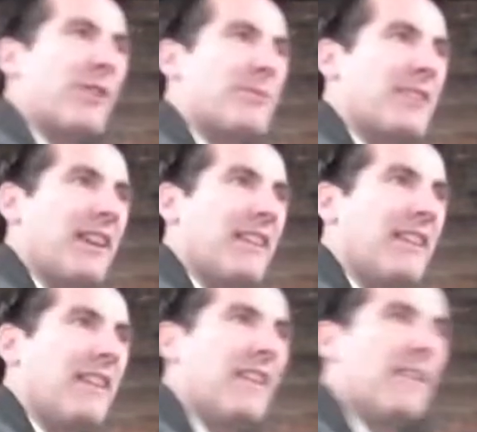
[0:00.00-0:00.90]
website.
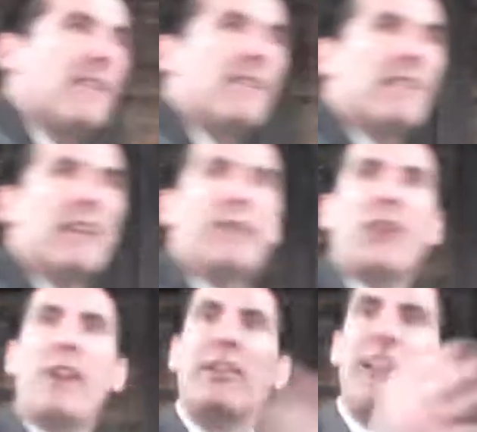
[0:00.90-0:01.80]

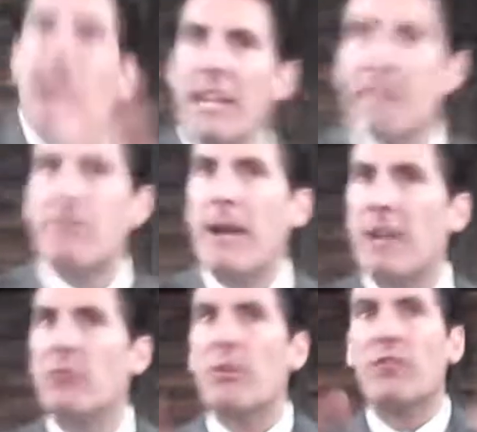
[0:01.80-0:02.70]
If you have a landing
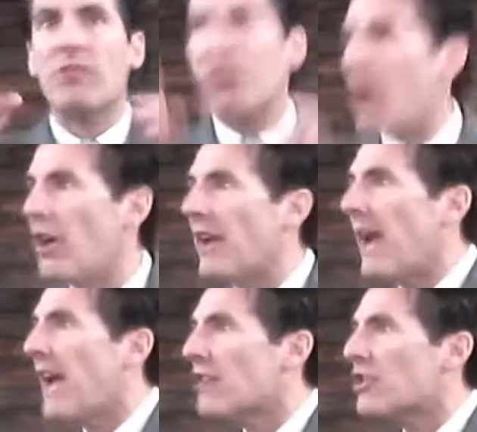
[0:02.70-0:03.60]
page where there's a call
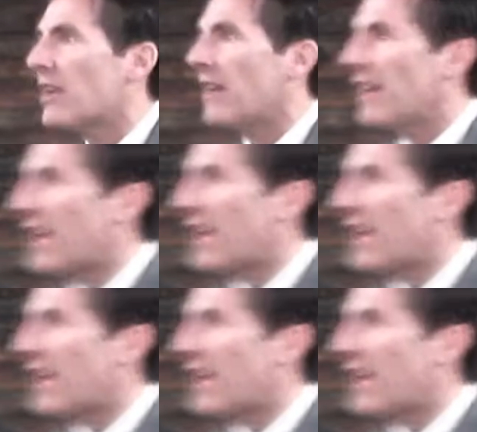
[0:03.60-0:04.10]
to action and they